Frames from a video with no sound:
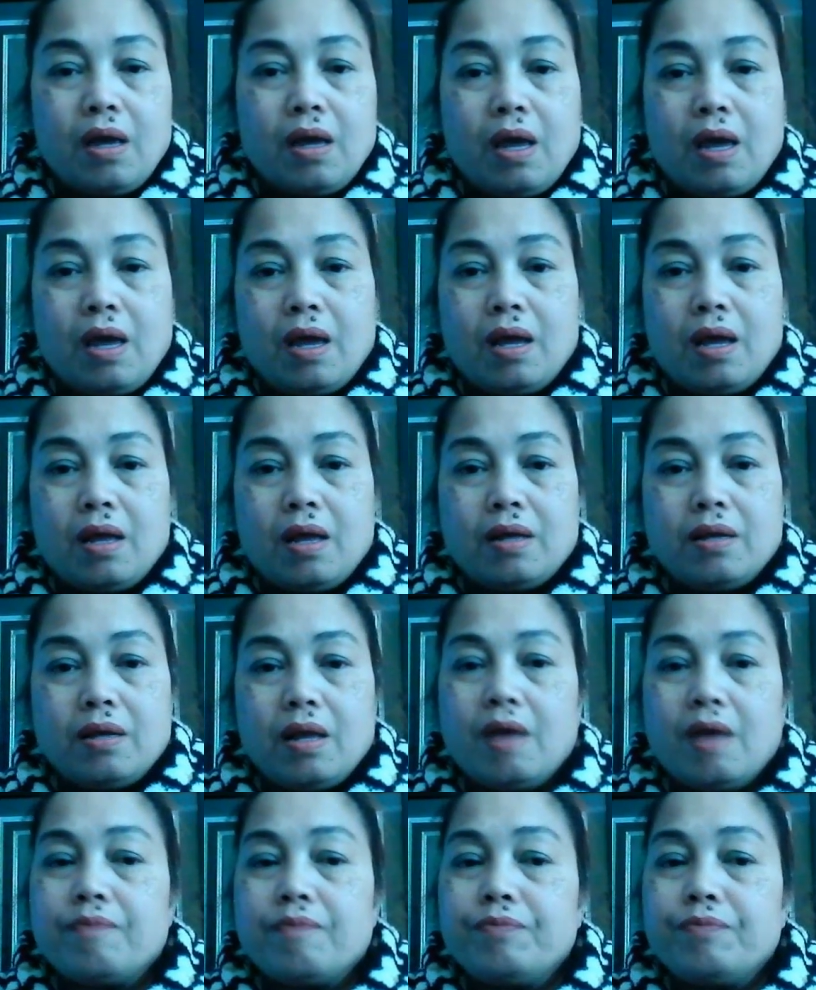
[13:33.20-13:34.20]
and
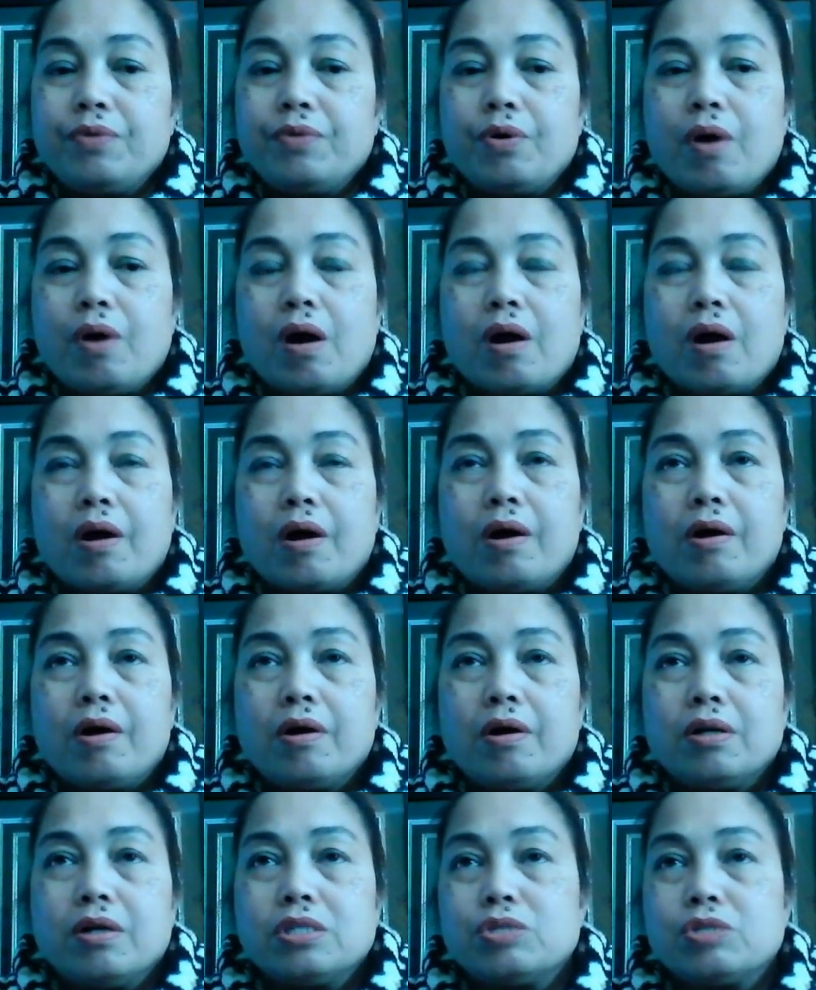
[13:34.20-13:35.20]
if you
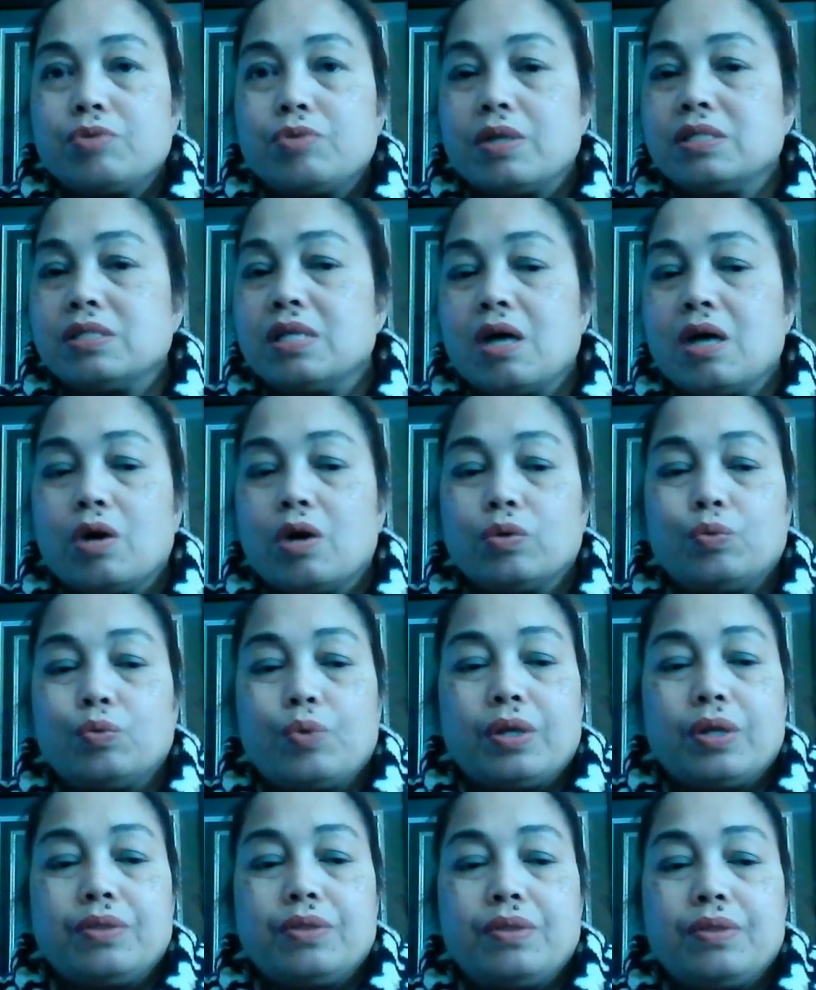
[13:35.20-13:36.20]
are stressing out
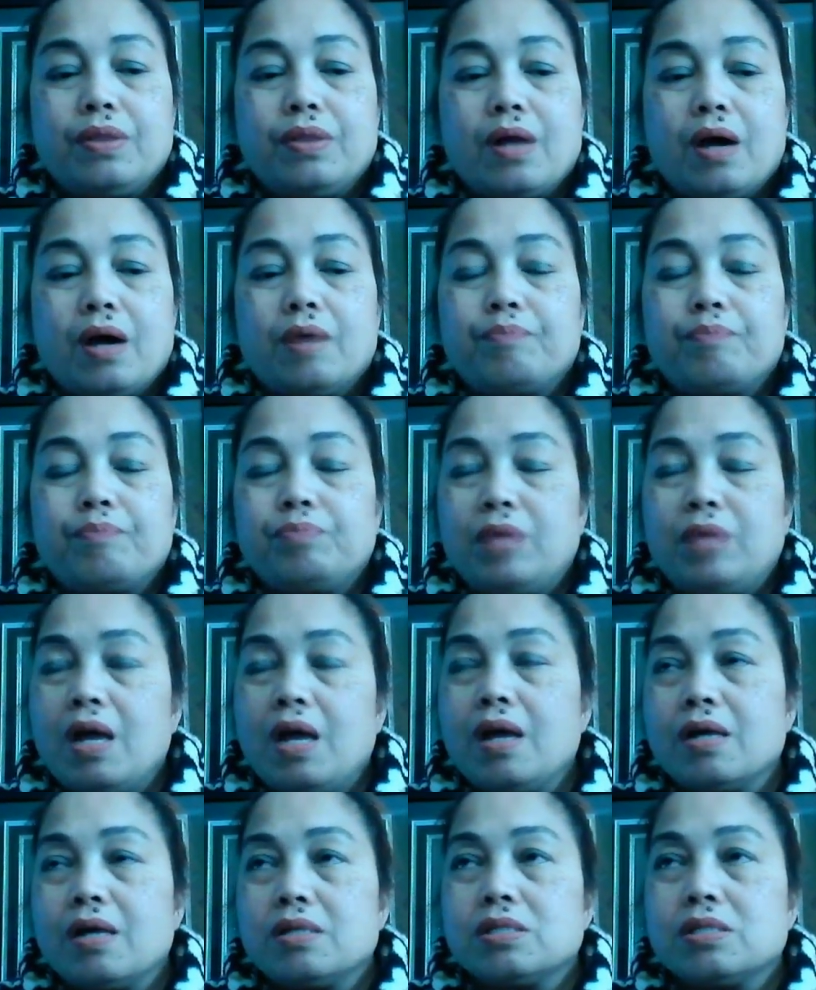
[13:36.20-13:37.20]
with
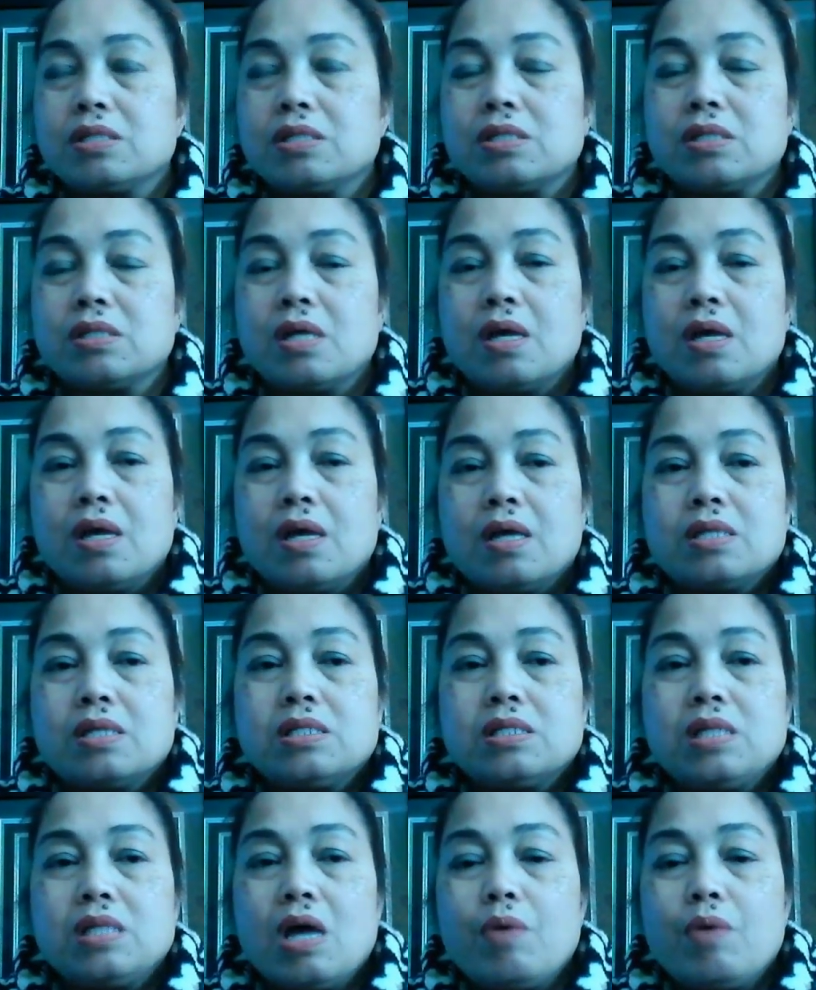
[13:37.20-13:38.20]
things,
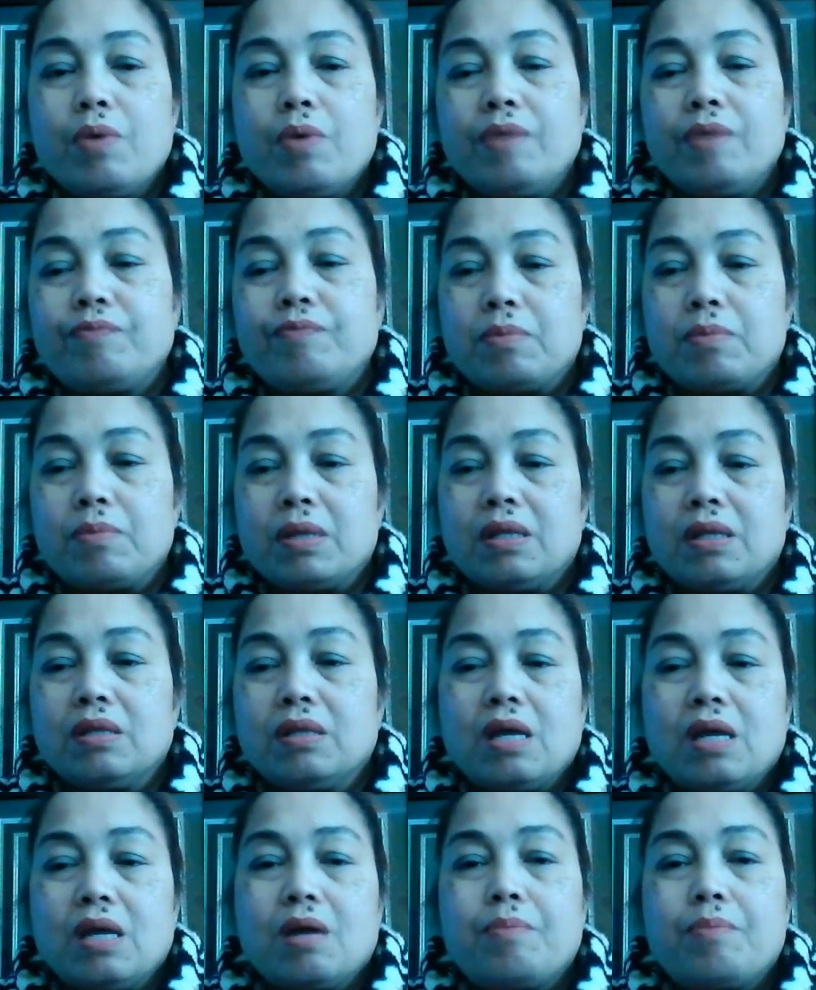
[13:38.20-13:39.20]
stay away from it
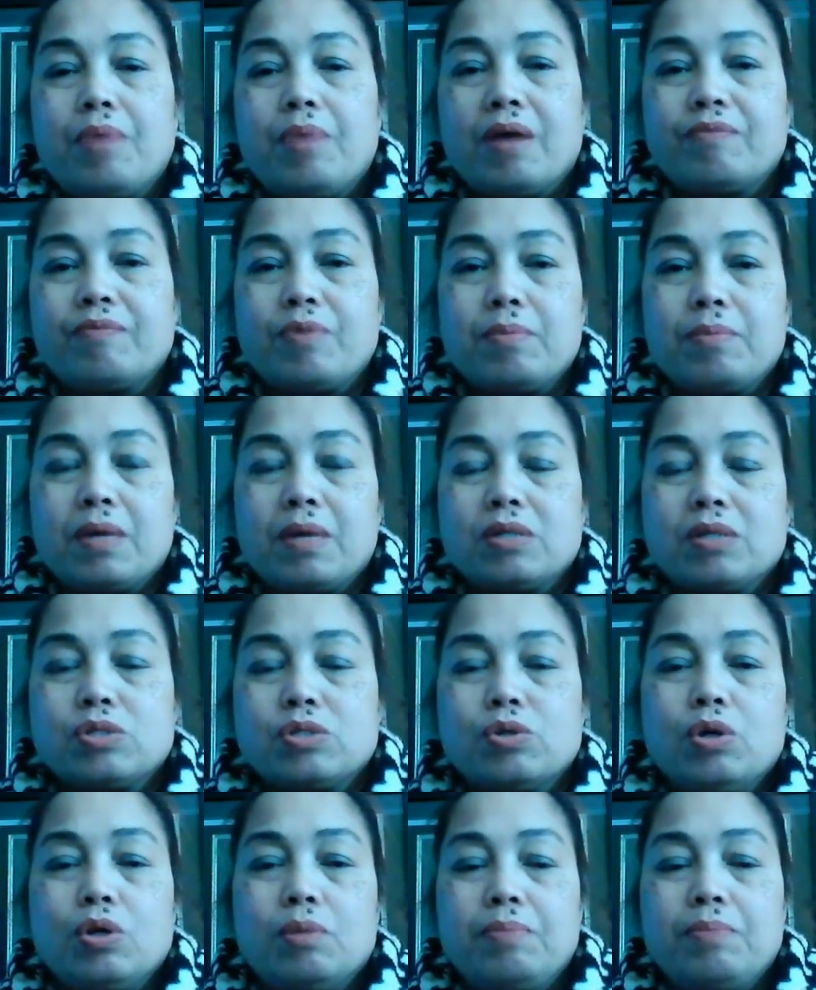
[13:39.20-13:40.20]
and take a break from it
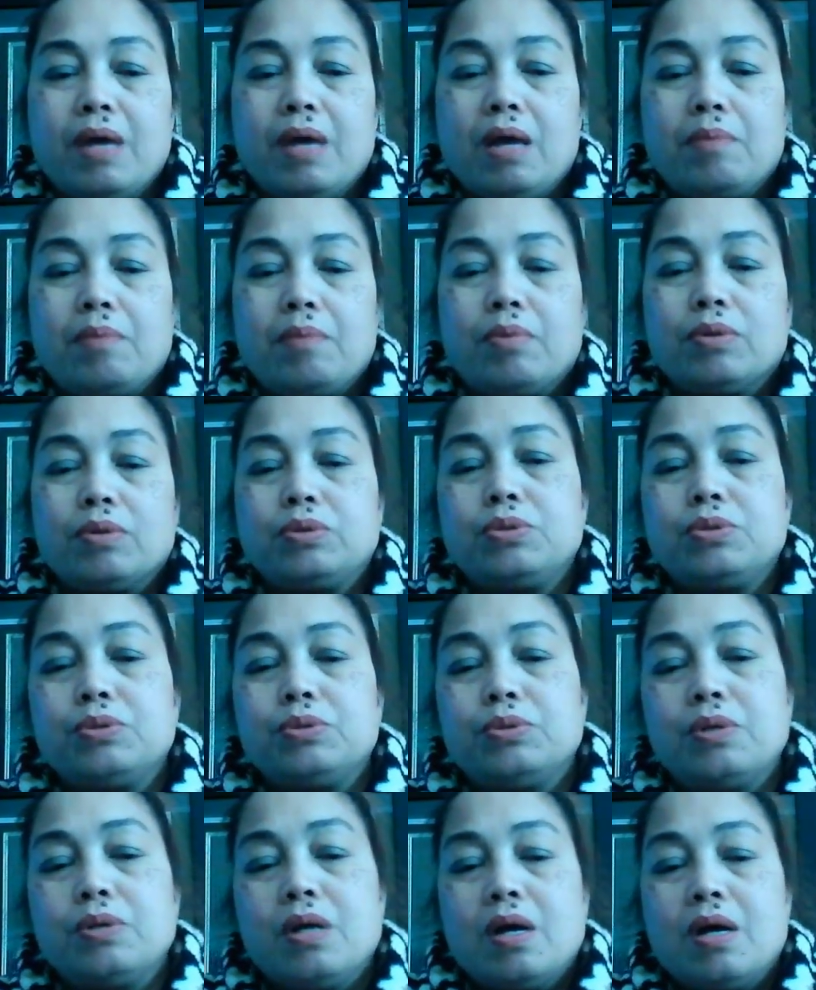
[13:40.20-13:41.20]
so you'll be able
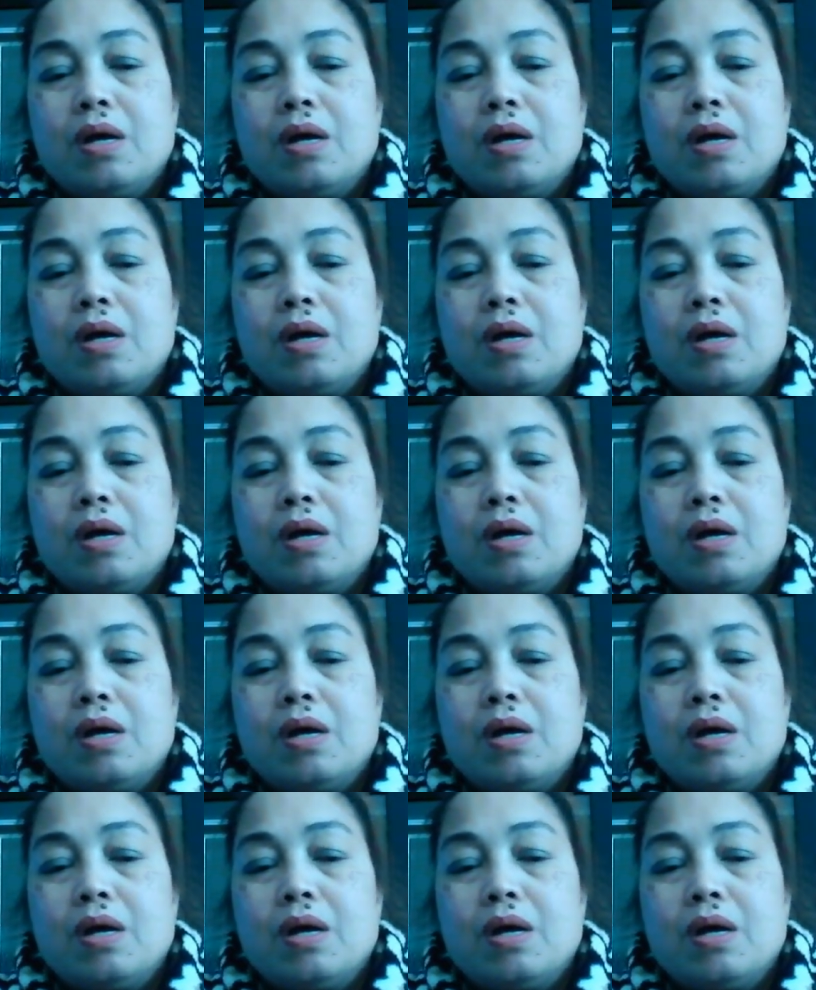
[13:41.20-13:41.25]
to